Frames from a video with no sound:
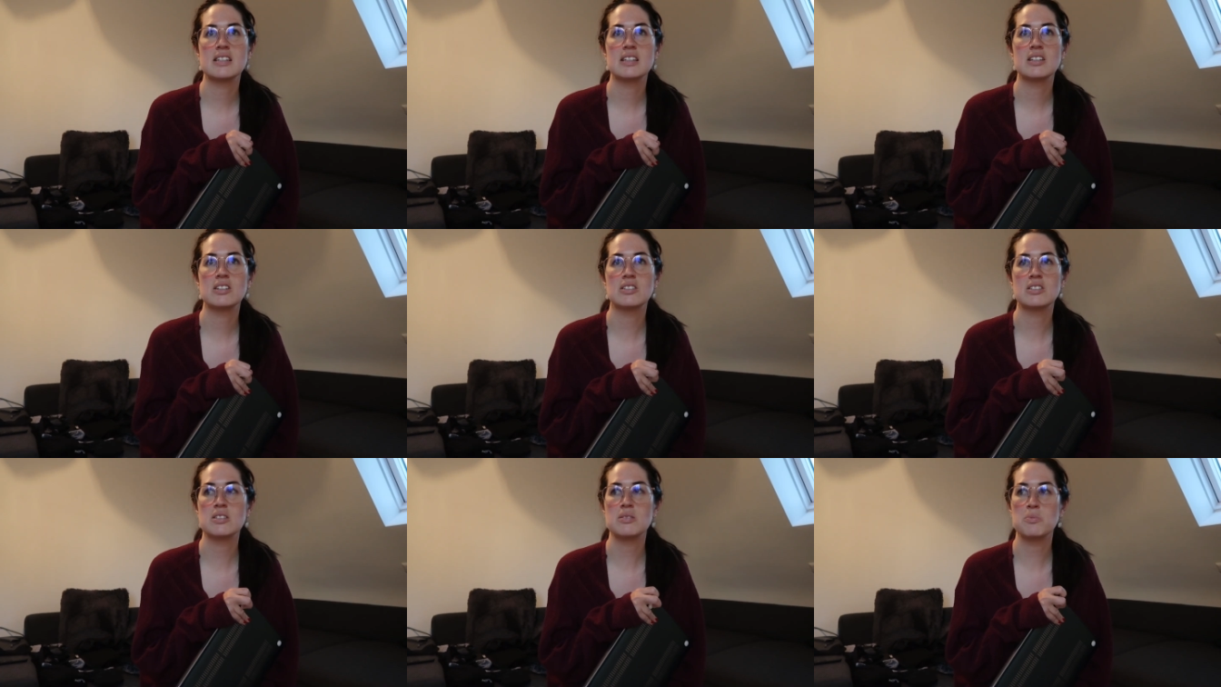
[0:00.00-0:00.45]

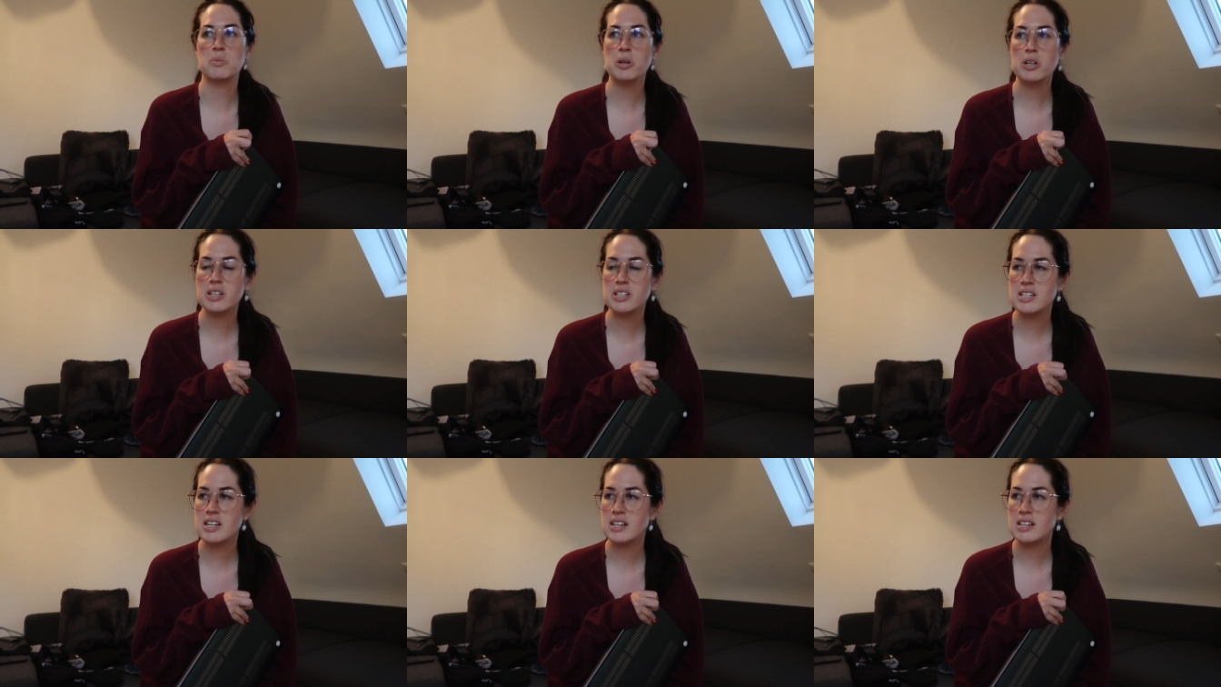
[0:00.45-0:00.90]
got some
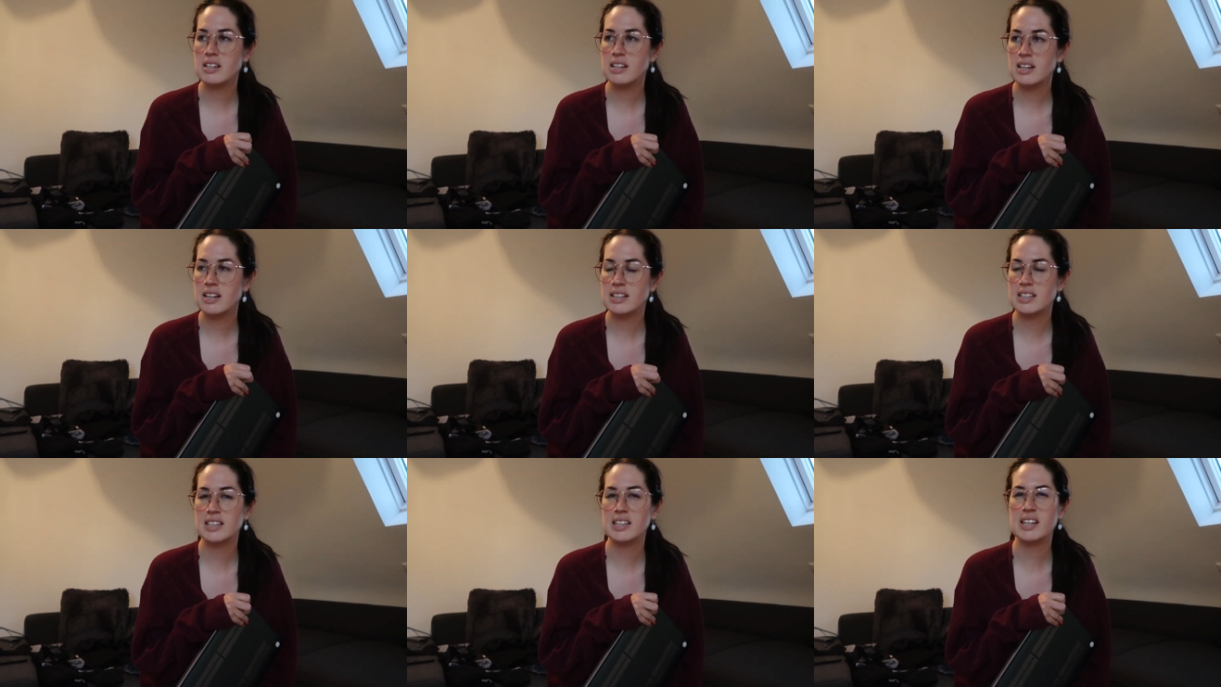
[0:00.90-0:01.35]
work
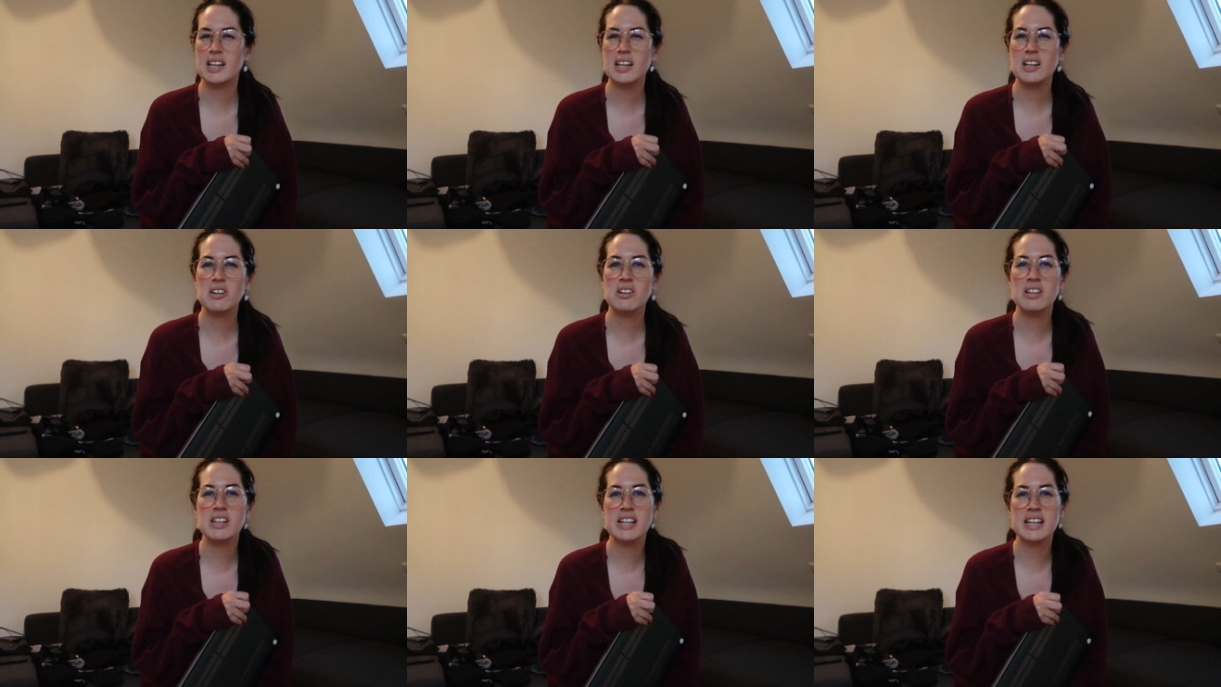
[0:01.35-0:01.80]
done. I think I
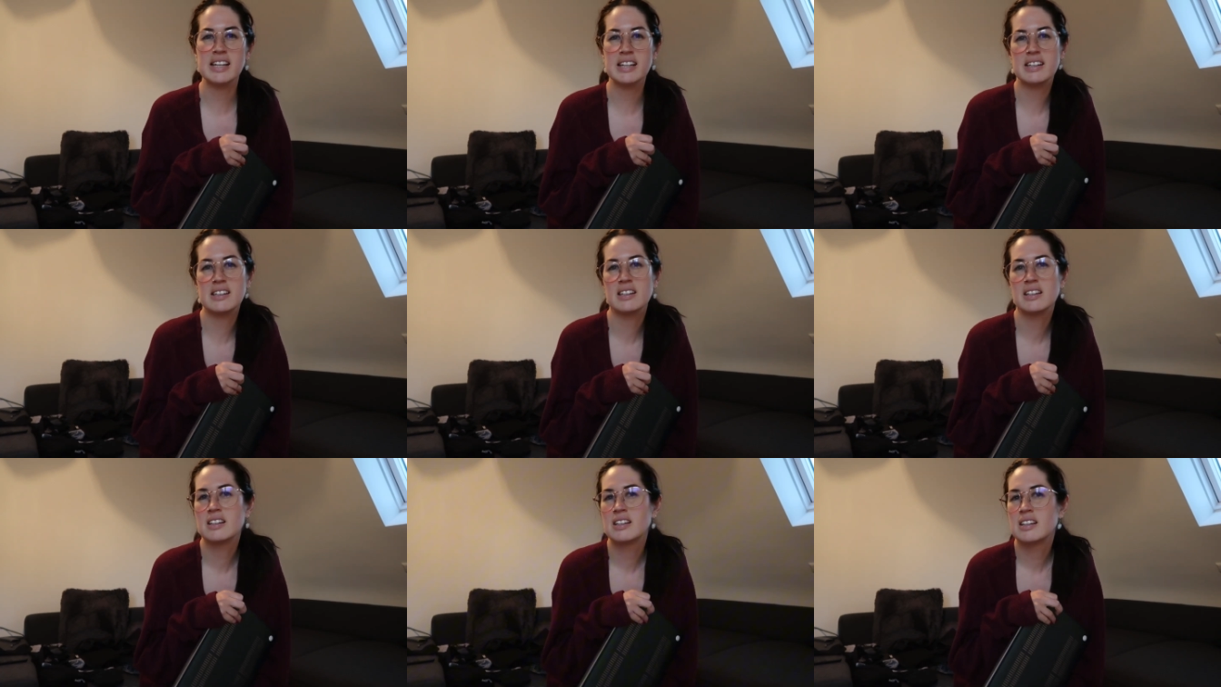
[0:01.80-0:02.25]
got like